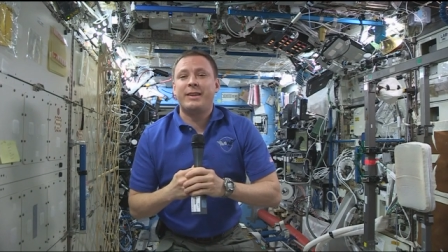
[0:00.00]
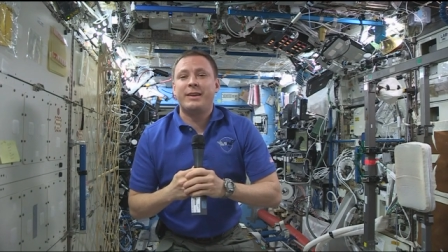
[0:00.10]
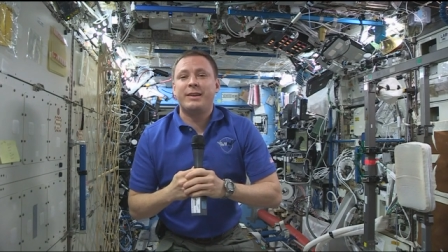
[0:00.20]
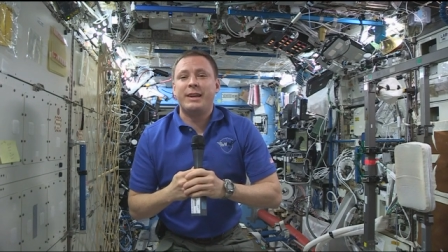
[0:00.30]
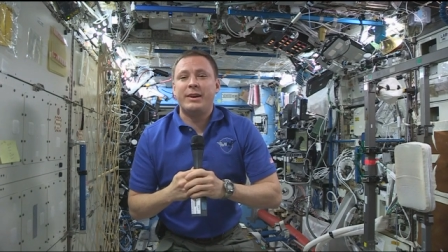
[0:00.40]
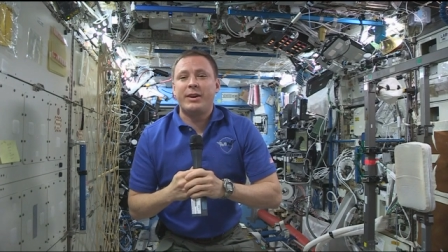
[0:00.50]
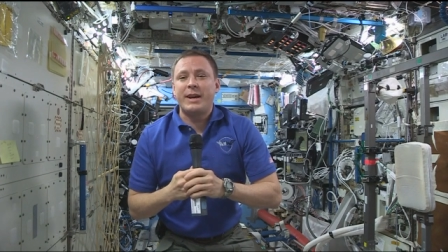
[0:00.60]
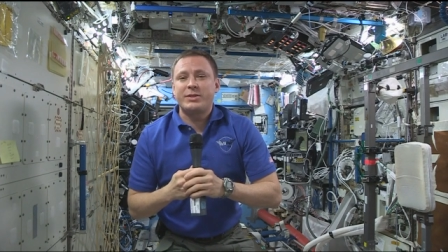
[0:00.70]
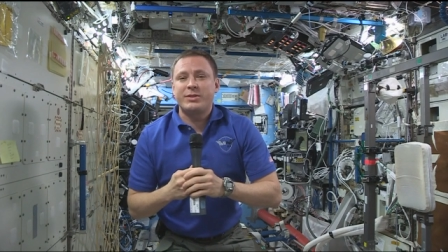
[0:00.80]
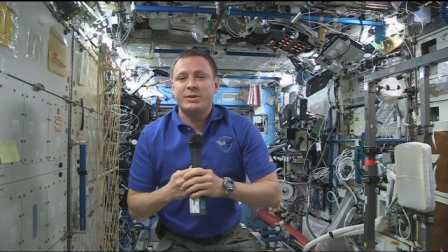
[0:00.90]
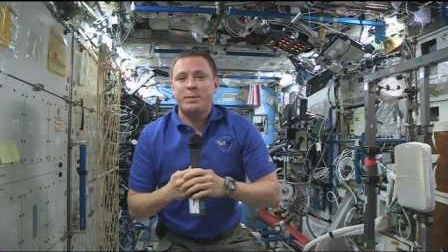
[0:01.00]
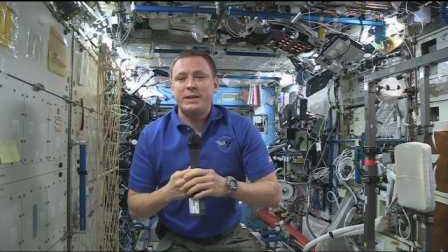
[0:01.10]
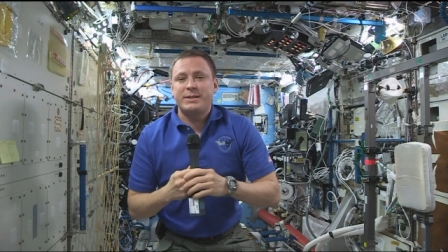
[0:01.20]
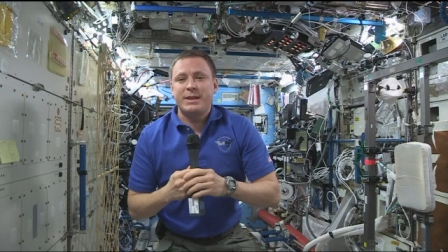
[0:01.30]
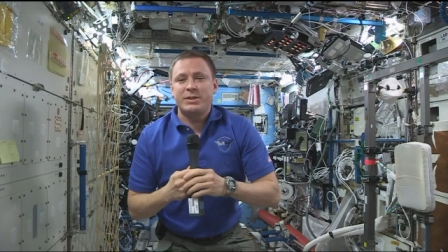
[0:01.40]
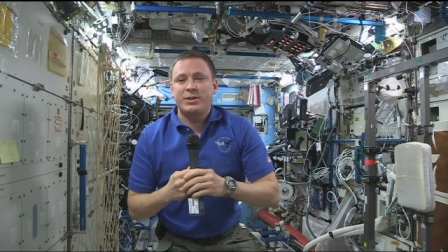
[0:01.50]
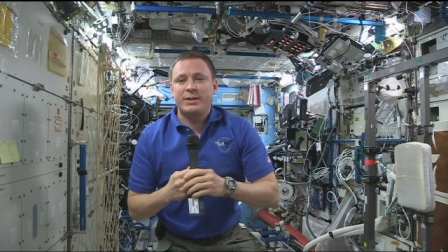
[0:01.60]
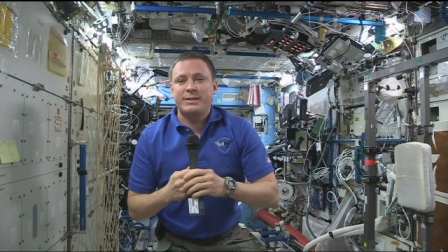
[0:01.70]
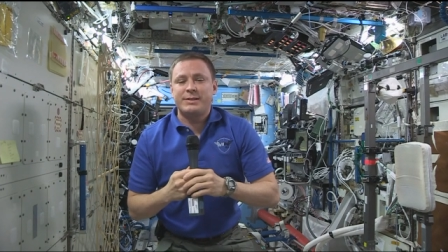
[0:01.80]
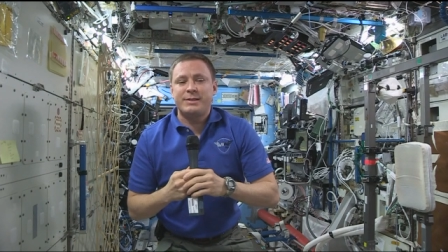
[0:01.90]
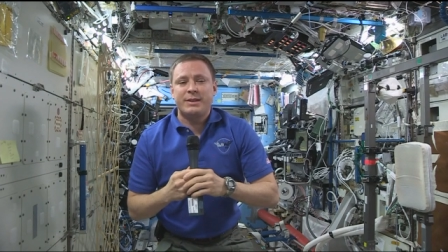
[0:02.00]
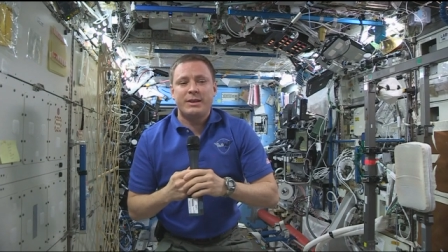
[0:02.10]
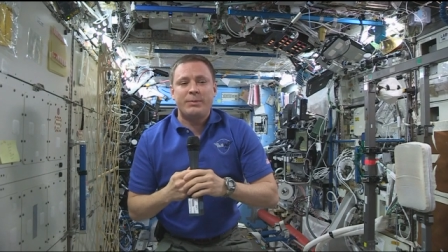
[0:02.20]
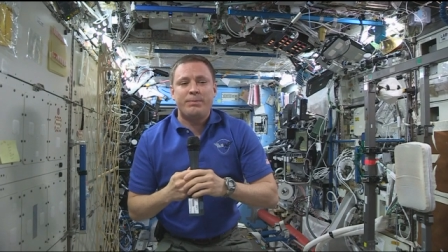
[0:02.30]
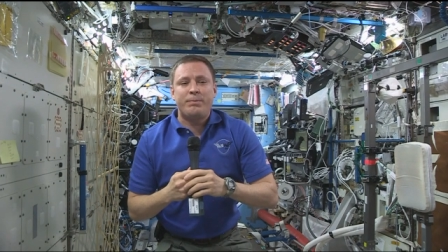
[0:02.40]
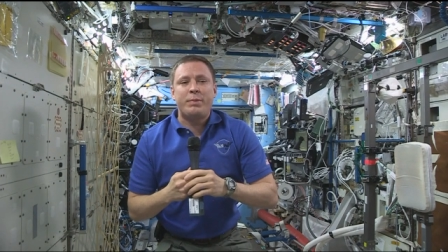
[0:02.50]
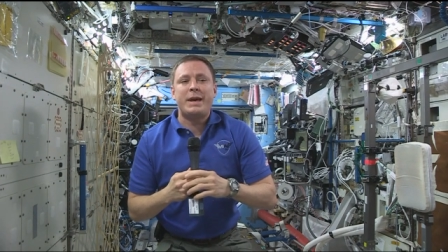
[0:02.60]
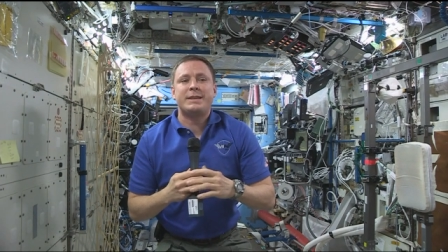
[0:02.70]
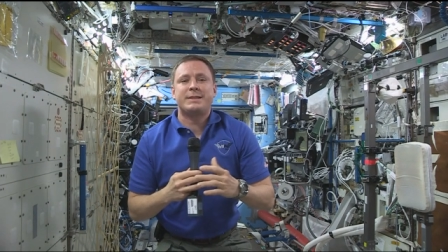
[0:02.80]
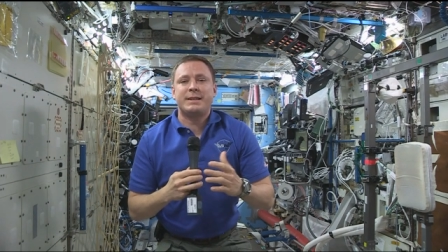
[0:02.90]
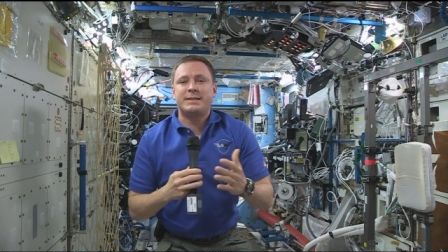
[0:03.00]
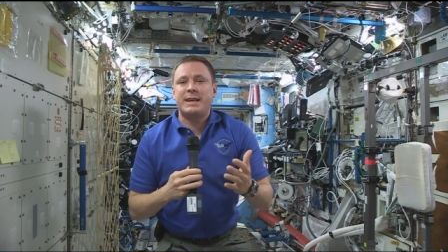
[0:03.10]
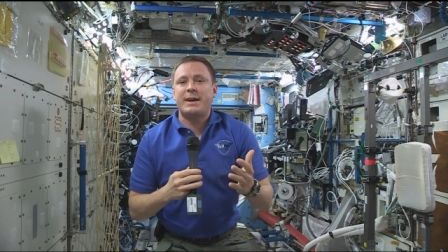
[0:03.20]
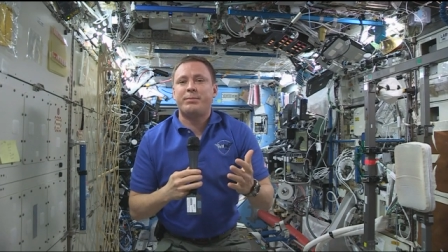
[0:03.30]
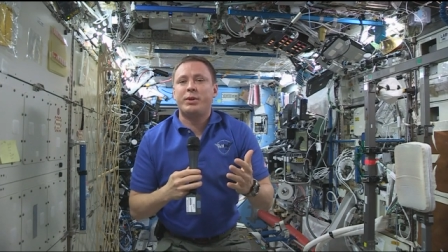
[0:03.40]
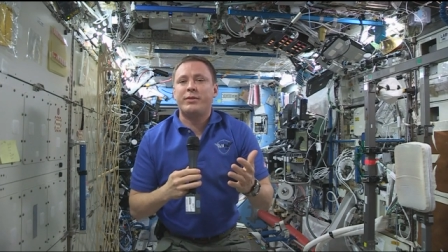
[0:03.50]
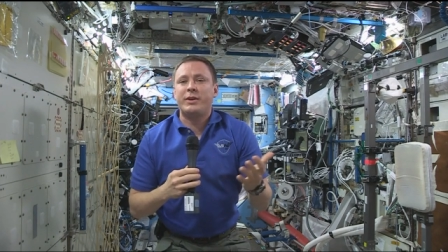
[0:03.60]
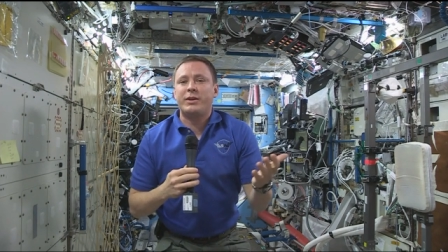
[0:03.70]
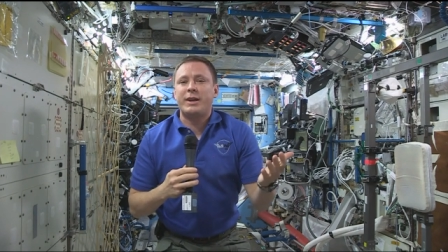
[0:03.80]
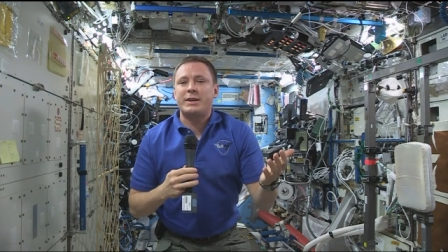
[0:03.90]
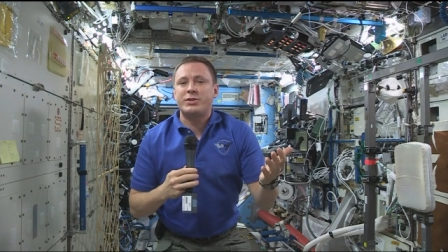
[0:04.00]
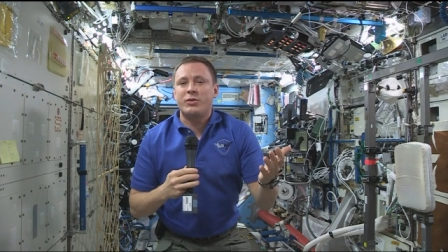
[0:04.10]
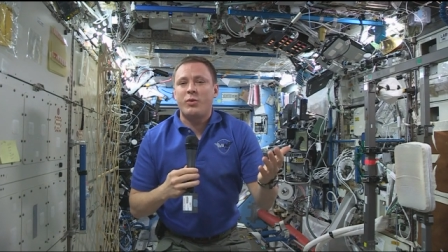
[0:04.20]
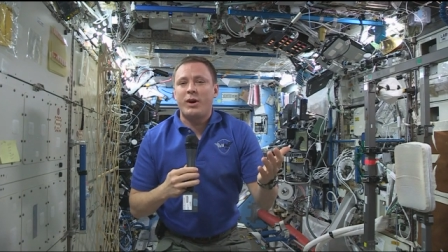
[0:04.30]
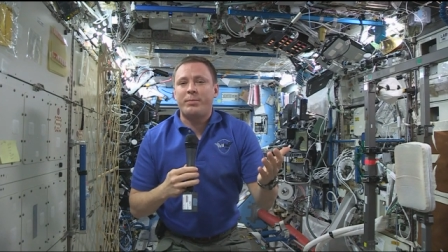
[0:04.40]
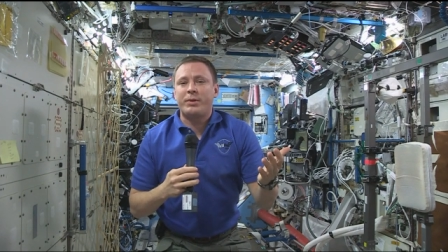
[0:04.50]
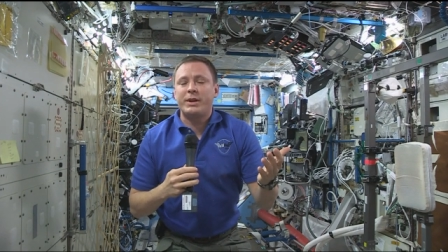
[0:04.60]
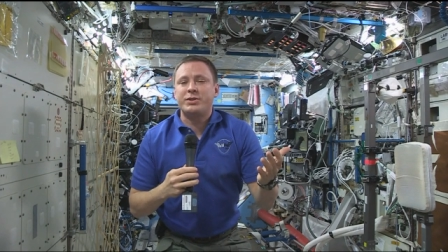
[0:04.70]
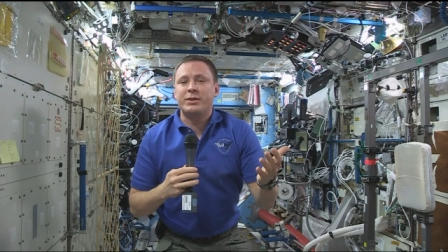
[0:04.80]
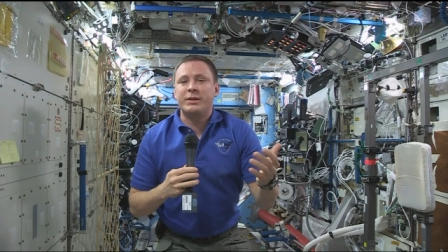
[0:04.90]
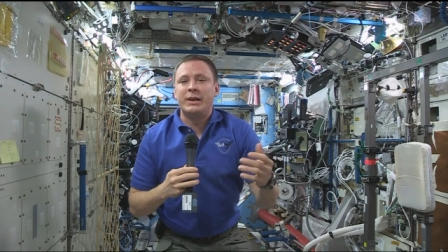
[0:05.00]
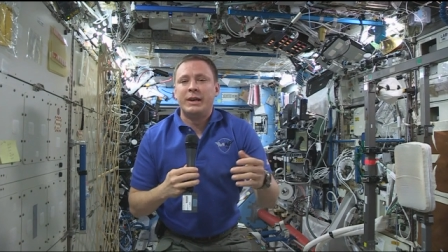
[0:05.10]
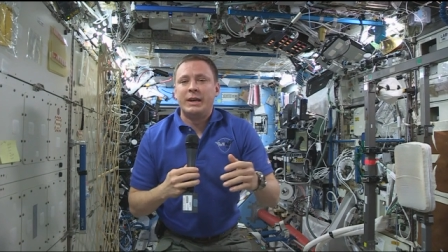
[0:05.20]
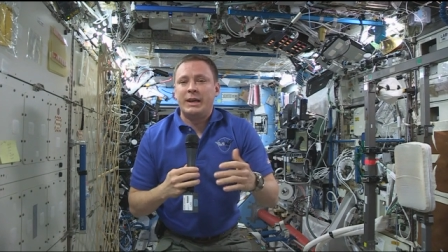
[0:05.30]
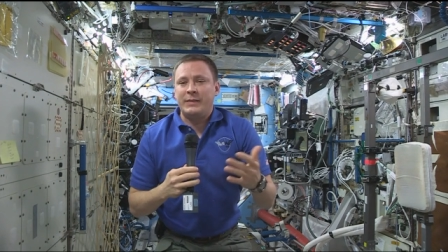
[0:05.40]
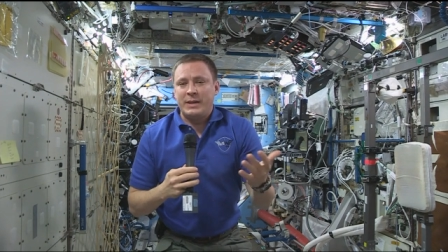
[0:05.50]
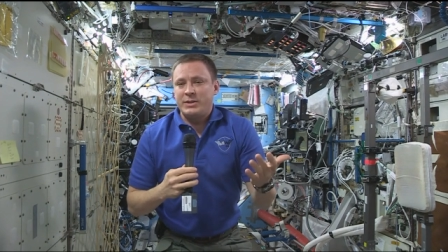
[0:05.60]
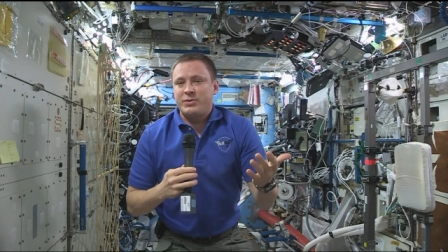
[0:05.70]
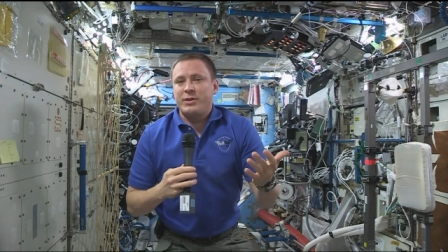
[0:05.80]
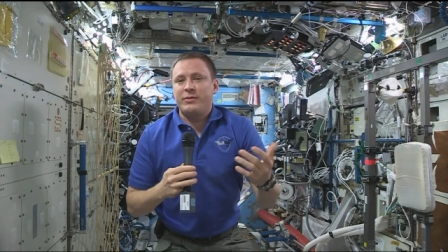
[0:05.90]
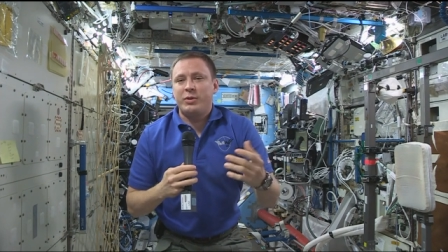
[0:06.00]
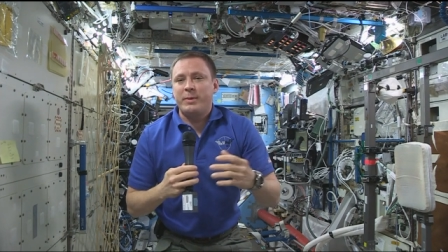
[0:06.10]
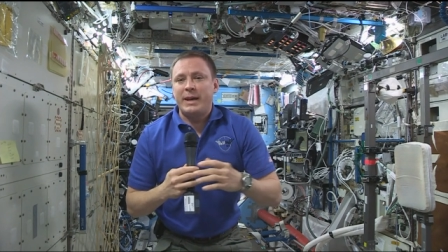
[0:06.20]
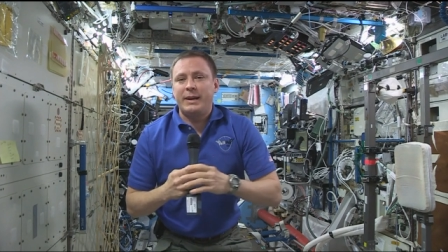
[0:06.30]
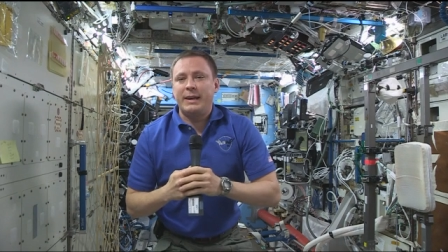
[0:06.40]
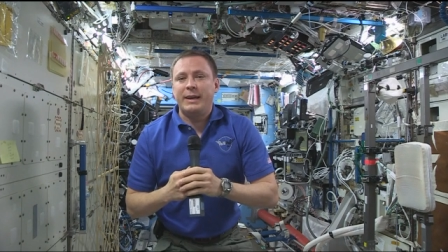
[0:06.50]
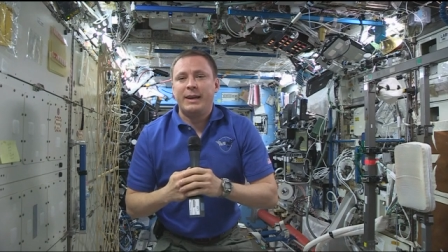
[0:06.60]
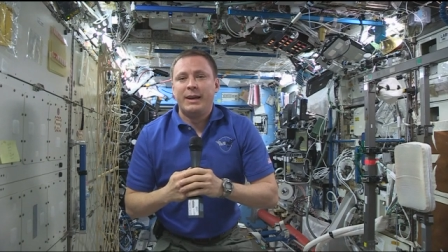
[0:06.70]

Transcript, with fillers: The International Space Station is the best example of international cooperation in the history of humanity.